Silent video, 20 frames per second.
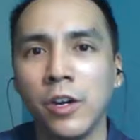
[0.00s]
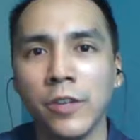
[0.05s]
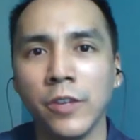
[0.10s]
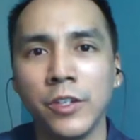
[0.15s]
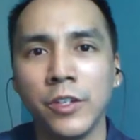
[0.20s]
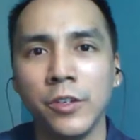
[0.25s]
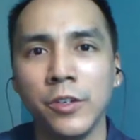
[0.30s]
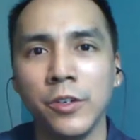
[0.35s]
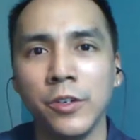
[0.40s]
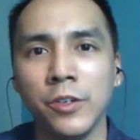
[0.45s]

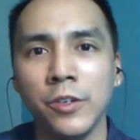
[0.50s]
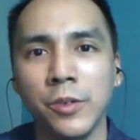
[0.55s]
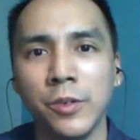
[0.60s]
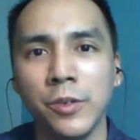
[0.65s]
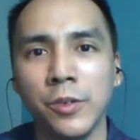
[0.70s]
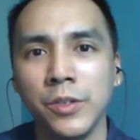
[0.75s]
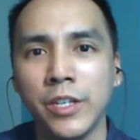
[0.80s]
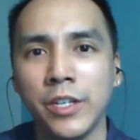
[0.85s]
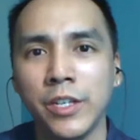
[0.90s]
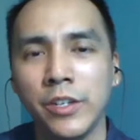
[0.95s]

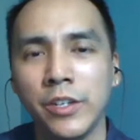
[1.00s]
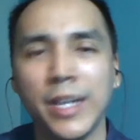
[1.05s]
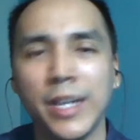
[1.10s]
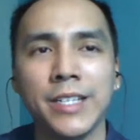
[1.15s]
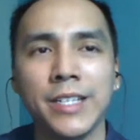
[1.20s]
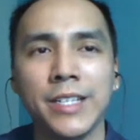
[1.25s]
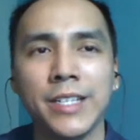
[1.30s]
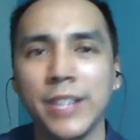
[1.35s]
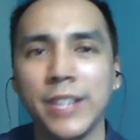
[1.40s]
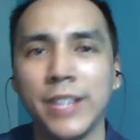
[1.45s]
to the
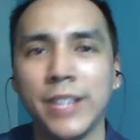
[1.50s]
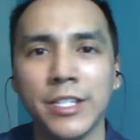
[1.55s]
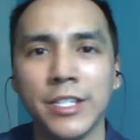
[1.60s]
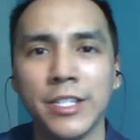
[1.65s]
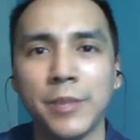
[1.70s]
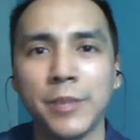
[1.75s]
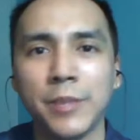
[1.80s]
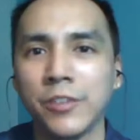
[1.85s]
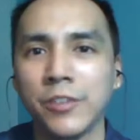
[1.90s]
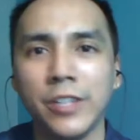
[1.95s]
United States,
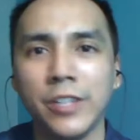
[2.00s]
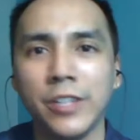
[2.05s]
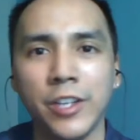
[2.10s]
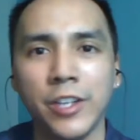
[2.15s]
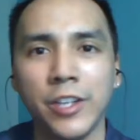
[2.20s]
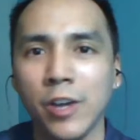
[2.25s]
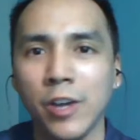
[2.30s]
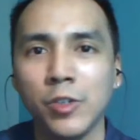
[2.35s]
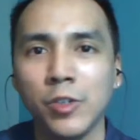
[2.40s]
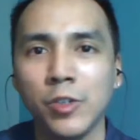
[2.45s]
especially the
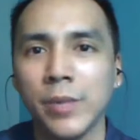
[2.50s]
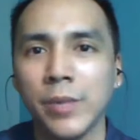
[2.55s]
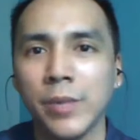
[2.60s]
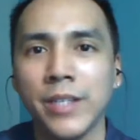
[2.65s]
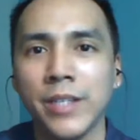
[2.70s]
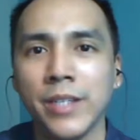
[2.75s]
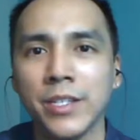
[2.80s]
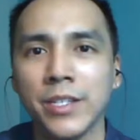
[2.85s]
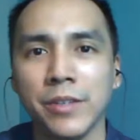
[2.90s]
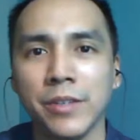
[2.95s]
Ultraman series.